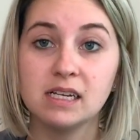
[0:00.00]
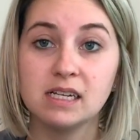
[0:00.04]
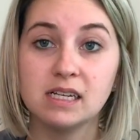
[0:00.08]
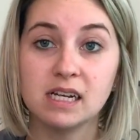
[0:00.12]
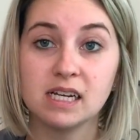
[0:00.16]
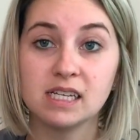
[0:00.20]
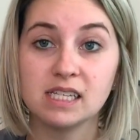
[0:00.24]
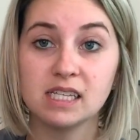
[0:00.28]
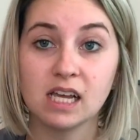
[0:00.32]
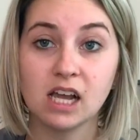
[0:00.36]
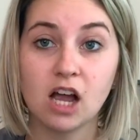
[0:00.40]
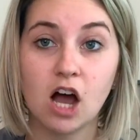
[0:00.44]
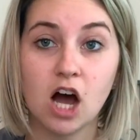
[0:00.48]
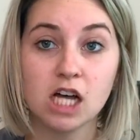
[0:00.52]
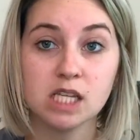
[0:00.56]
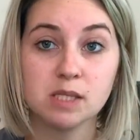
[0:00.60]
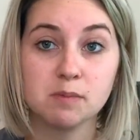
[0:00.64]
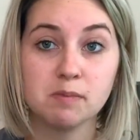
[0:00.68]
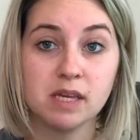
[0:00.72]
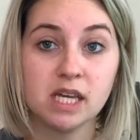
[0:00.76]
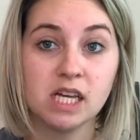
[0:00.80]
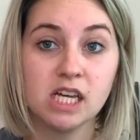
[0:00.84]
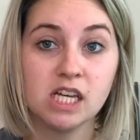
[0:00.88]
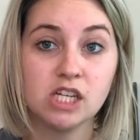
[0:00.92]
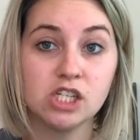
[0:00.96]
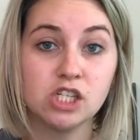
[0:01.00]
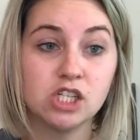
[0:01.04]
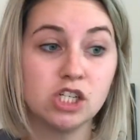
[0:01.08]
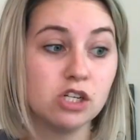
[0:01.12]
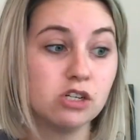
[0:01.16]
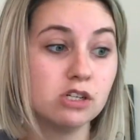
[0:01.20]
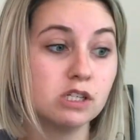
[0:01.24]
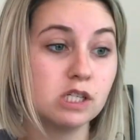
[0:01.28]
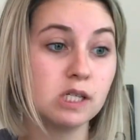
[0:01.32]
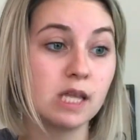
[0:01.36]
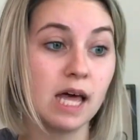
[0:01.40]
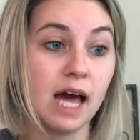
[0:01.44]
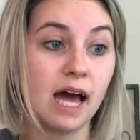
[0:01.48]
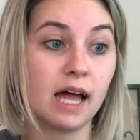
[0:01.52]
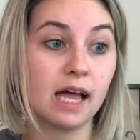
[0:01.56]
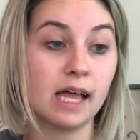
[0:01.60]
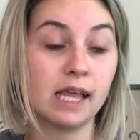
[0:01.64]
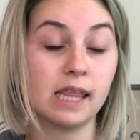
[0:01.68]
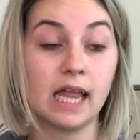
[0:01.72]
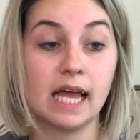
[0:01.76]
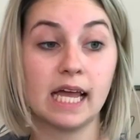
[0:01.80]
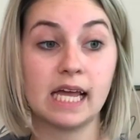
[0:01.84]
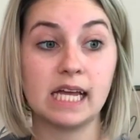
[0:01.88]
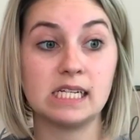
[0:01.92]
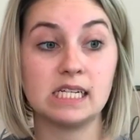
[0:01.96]
doesn't cause me issues
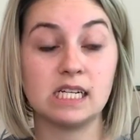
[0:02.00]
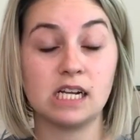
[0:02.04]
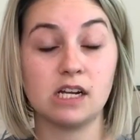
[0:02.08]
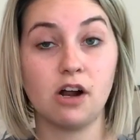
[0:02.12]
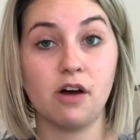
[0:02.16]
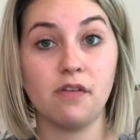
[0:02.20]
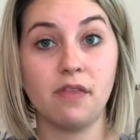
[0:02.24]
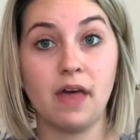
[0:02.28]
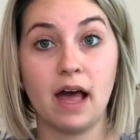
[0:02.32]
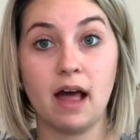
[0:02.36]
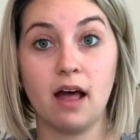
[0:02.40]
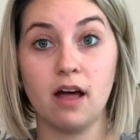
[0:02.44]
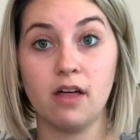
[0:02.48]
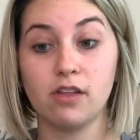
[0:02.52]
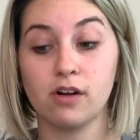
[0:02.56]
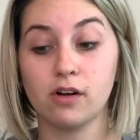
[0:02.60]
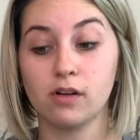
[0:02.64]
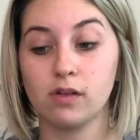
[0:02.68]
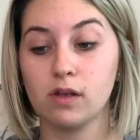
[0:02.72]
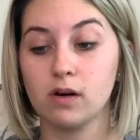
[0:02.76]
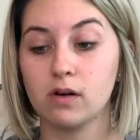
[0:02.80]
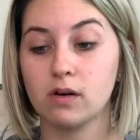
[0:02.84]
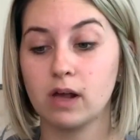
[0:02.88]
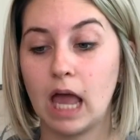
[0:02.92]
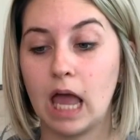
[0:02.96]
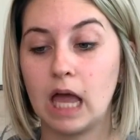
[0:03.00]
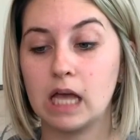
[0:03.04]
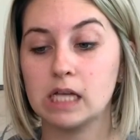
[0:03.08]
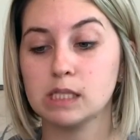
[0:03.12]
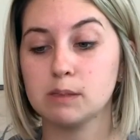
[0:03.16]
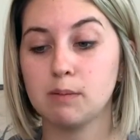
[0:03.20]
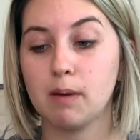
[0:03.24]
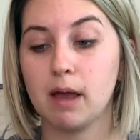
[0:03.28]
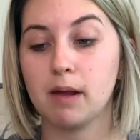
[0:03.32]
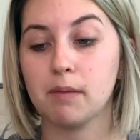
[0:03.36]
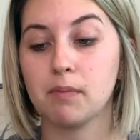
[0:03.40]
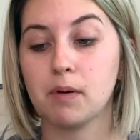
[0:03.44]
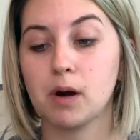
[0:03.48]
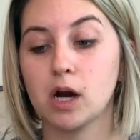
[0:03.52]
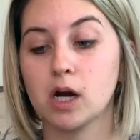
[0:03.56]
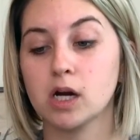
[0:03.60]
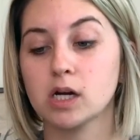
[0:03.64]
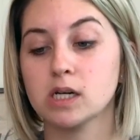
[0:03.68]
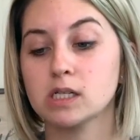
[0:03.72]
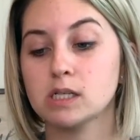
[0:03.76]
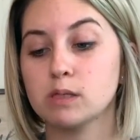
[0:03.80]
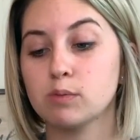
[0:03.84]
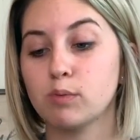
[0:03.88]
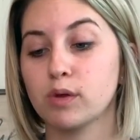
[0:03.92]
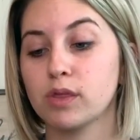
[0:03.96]
that like it did on that other little Kate Spade
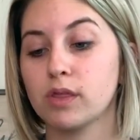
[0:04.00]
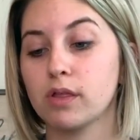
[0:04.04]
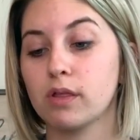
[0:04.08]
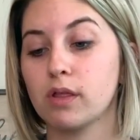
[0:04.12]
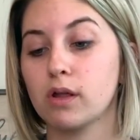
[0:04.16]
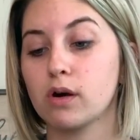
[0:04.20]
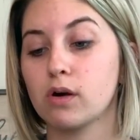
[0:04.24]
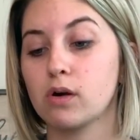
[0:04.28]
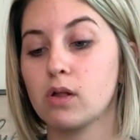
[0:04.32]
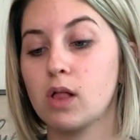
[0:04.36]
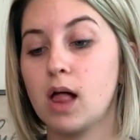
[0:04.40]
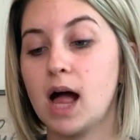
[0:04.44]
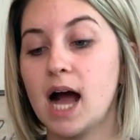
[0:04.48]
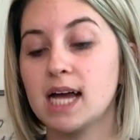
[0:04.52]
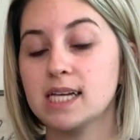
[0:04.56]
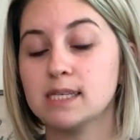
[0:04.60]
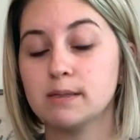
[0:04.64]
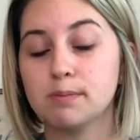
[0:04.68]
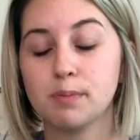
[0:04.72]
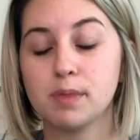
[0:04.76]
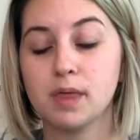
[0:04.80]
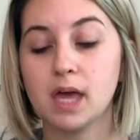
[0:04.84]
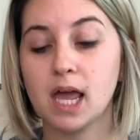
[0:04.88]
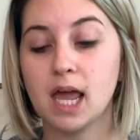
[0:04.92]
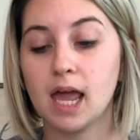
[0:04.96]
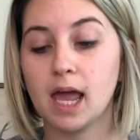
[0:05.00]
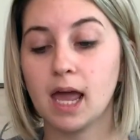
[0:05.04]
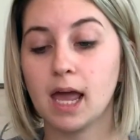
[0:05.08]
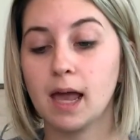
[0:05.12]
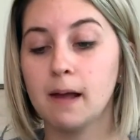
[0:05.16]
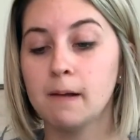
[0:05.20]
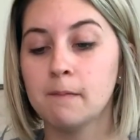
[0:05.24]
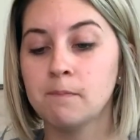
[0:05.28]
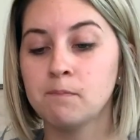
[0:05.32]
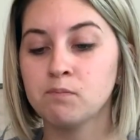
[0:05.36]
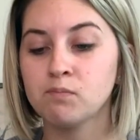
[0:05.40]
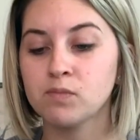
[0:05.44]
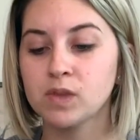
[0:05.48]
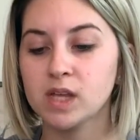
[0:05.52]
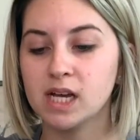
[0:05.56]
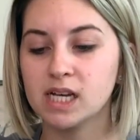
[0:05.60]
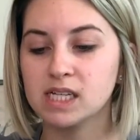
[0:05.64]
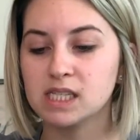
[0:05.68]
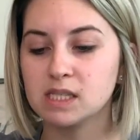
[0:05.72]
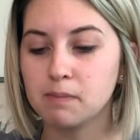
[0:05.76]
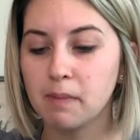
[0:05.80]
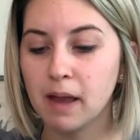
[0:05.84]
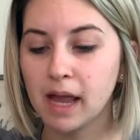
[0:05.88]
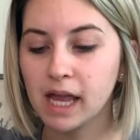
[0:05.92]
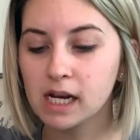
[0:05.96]
purse with the little clasp thing.
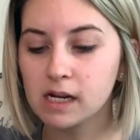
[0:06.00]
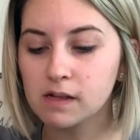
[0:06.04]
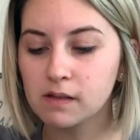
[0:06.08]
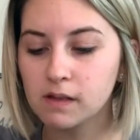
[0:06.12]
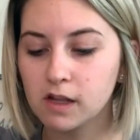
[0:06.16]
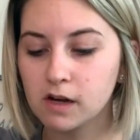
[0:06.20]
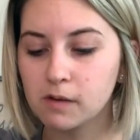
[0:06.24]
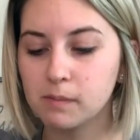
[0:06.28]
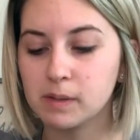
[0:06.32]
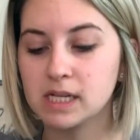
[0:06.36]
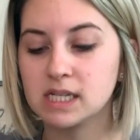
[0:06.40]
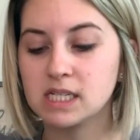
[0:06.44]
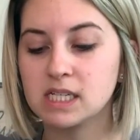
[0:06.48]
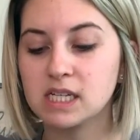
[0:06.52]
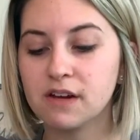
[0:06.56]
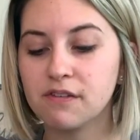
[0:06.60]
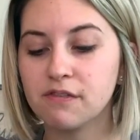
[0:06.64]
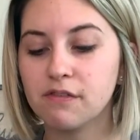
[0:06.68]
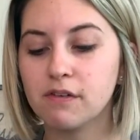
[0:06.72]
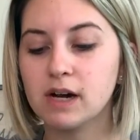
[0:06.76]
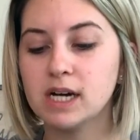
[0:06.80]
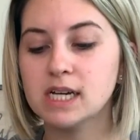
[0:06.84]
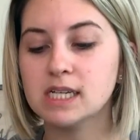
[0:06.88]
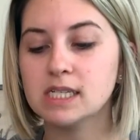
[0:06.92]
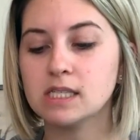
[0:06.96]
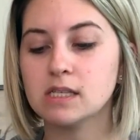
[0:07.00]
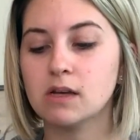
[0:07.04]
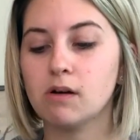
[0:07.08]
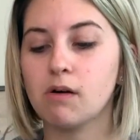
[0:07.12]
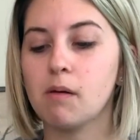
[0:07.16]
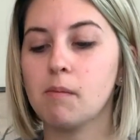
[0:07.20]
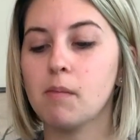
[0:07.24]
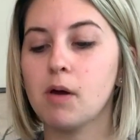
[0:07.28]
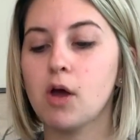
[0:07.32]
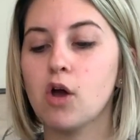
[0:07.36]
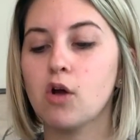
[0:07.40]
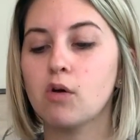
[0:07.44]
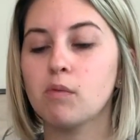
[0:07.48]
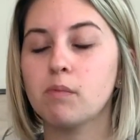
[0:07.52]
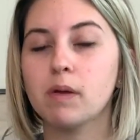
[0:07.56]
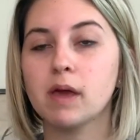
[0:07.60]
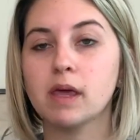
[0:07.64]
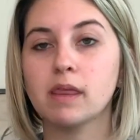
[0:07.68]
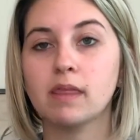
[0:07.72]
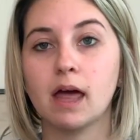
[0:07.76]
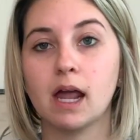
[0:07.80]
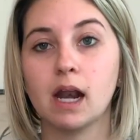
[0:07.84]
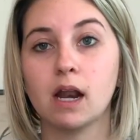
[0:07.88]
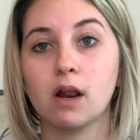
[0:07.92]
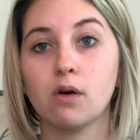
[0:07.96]
It's made a little bit different, so I'm
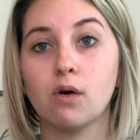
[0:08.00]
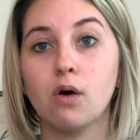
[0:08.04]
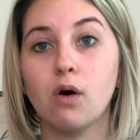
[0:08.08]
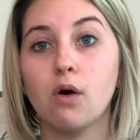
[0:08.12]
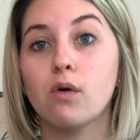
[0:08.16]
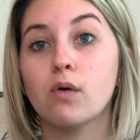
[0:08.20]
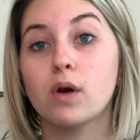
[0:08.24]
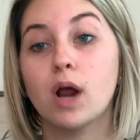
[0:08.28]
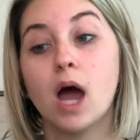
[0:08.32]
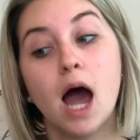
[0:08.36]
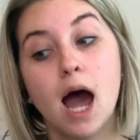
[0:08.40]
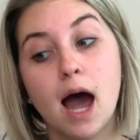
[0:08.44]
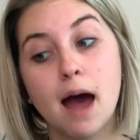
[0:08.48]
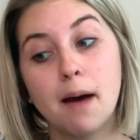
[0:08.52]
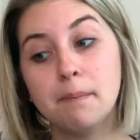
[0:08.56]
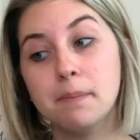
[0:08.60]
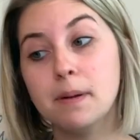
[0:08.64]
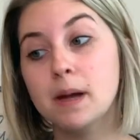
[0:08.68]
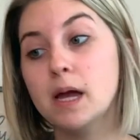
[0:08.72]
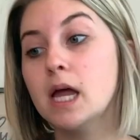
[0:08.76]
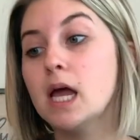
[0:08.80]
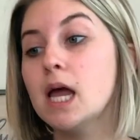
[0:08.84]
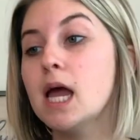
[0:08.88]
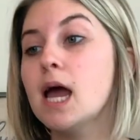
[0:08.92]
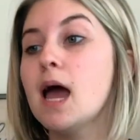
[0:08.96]
hoping that it'll hold up.